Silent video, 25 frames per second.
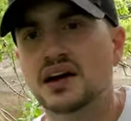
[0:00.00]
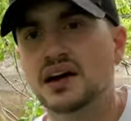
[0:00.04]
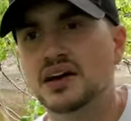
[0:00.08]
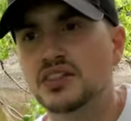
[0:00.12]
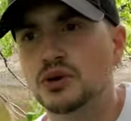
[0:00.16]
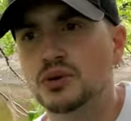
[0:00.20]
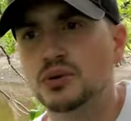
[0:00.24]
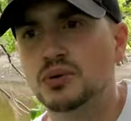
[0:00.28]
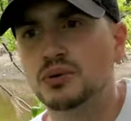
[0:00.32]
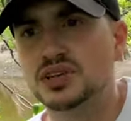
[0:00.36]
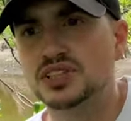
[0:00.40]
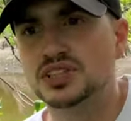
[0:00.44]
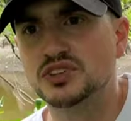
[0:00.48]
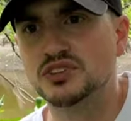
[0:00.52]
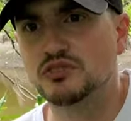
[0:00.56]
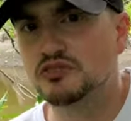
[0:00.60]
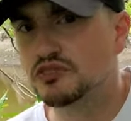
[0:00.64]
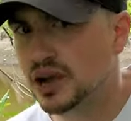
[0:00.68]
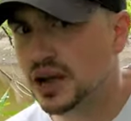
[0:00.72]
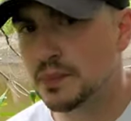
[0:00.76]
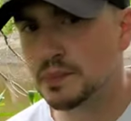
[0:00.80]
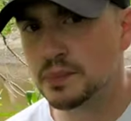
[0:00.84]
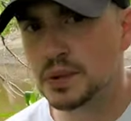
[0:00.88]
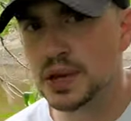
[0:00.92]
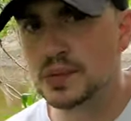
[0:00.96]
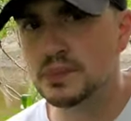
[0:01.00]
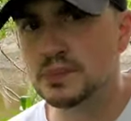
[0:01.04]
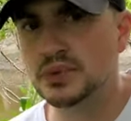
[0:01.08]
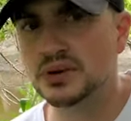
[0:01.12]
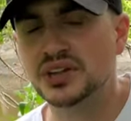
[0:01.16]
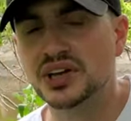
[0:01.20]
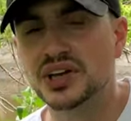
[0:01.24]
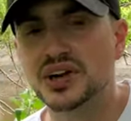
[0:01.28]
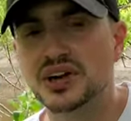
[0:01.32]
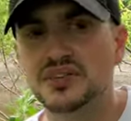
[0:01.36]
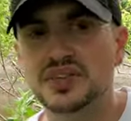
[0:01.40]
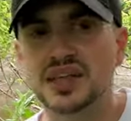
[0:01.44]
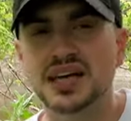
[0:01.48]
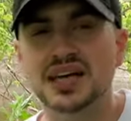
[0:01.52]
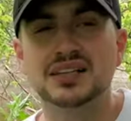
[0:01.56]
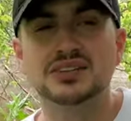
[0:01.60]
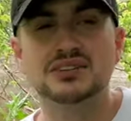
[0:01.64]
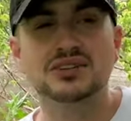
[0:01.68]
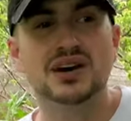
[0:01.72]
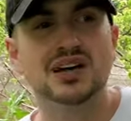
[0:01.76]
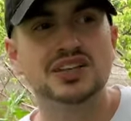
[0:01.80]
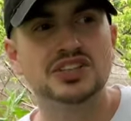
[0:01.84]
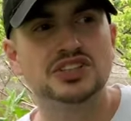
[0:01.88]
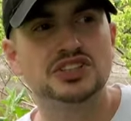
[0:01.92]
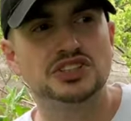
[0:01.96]
There was fat people there that
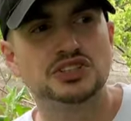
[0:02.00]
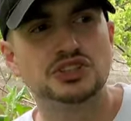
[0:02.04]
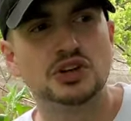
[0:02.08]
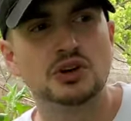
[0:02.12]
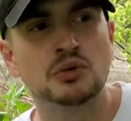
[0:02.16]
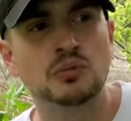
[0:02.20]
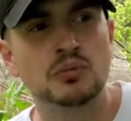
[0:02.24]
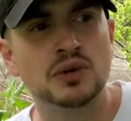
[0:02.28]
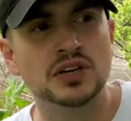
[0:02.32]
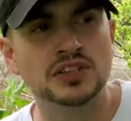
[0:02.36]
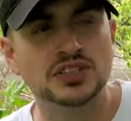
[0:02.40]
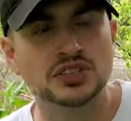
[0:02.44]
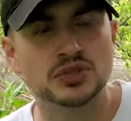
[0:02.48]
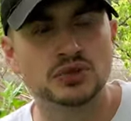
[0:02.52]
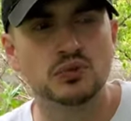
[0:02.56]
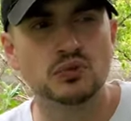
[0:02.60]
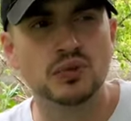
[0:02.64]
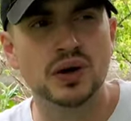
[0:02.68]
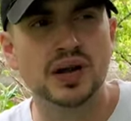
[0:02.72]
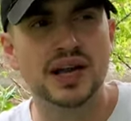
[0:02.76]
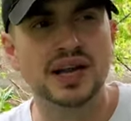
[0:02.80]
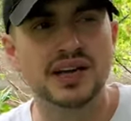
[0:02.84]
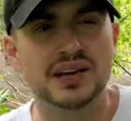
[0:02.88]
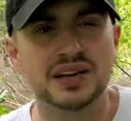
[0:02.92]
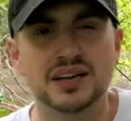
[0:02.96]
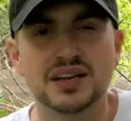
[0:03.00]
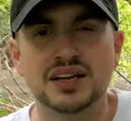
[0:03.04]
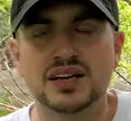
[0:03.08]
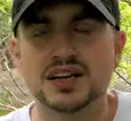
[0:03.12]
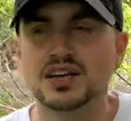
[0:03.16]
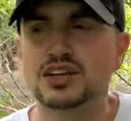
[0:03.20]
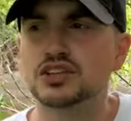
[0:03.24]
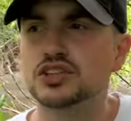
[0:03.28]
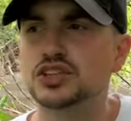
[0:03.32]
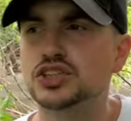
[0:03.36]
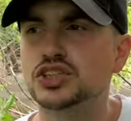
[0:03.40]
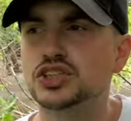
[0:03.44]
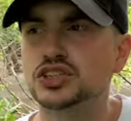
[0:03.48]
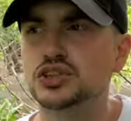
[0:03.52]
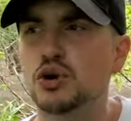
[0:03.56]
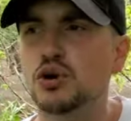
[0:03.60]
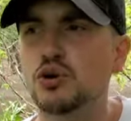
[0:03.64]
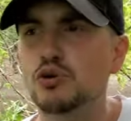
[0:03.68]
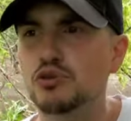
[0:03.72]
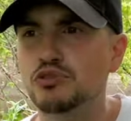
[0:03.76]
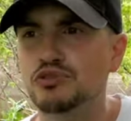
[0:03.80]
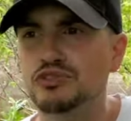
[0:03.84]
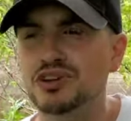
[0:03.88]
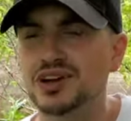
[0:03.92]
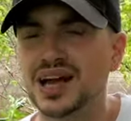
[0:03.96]
lost so much weight
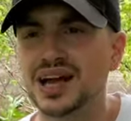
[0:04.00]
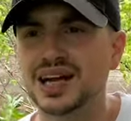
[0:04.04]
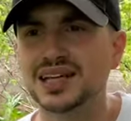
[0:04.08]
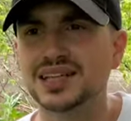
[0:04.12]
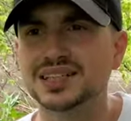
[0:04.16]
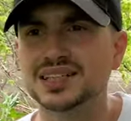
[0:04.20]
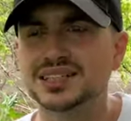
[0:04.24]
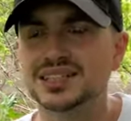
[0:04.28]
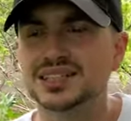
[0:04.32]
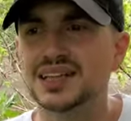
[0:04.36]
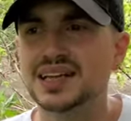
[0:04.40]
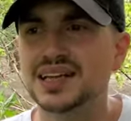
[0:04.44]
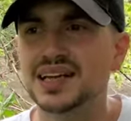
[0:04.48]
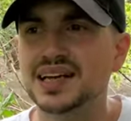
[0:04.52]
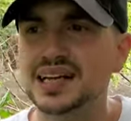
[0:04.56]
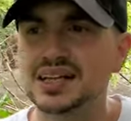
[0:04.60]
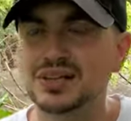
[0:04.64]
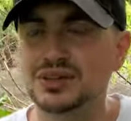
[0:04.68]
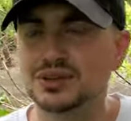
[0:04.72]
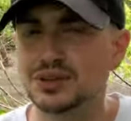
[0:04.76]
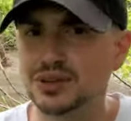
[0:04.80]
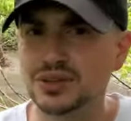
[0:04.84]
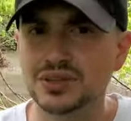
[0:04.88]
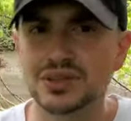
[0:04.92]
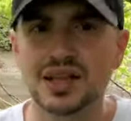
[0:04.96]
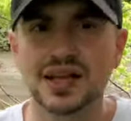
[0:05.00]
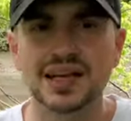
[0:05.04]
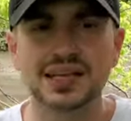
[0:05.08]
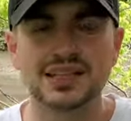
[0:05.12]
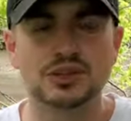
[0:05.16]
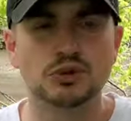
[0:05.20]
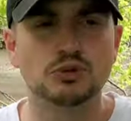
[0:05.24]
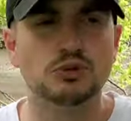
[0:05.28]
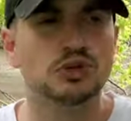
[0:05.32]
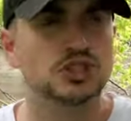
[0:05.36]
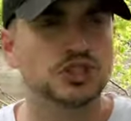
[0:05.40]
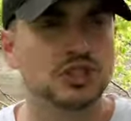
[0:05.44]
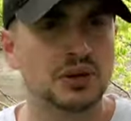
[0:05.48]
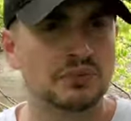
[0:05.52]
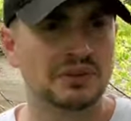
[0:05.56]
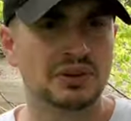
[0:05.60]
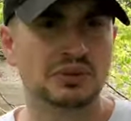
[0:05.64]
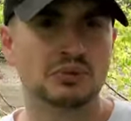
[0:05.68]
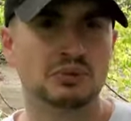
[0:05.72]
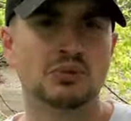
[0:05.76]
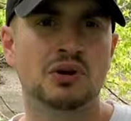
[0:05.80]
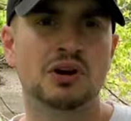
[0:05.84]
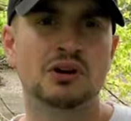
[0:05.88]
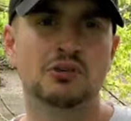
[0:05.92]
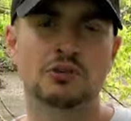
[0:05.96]
so fast, it looked like there was
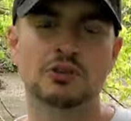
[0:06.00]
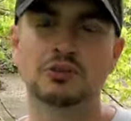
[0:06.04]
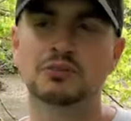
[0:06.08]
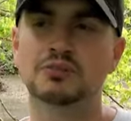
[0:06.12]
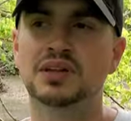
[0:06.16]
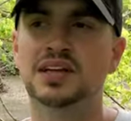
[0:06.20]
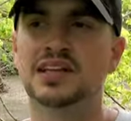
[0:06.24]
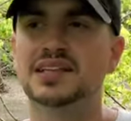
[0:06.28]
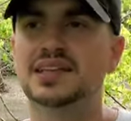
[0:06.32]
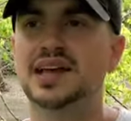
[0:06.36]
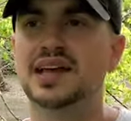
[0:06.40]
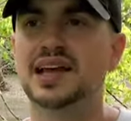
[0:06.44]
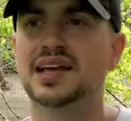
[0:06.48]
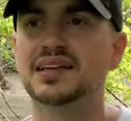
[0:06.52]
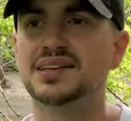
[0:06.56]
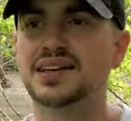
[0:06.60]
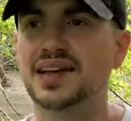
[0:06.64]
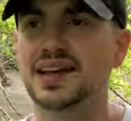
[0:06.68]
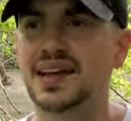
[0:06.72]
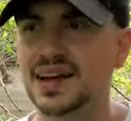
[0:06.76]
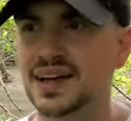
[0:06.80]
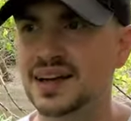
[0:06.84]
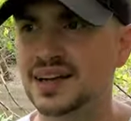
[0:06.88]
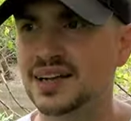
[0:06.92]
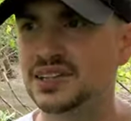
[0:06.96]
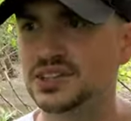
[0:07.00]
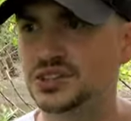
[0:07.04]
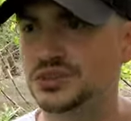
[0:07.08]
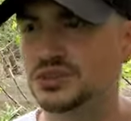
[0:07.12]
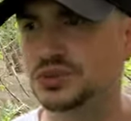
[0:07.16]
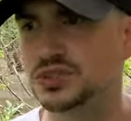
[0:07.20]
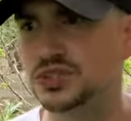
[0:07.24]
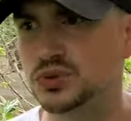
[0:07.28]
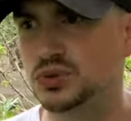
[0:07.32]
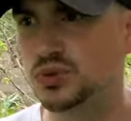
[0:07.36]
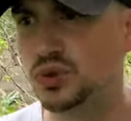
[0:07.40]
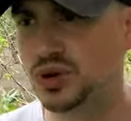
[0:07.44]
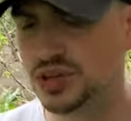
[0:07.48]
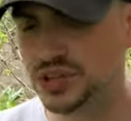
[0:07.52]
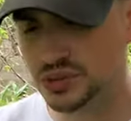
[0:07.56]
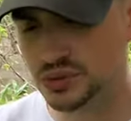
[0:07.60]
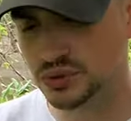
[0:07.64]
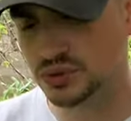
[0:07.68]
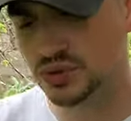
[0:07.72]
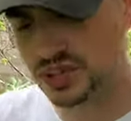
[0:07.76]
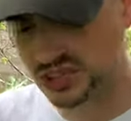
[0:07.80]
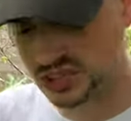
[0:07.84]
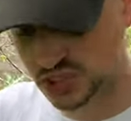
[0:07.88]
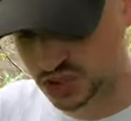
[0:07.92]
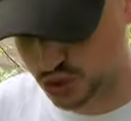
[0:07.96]
something wrong with them, like they had cancer. This one
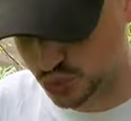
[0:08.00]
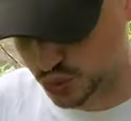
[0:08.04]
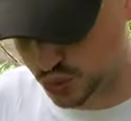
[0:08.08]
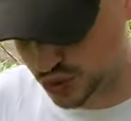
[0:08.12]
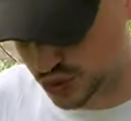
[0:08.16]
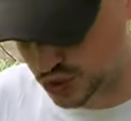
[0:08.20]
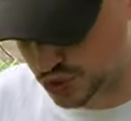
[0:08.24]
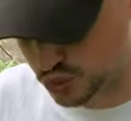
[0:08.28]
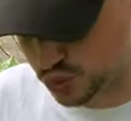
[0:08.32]
dude lost so much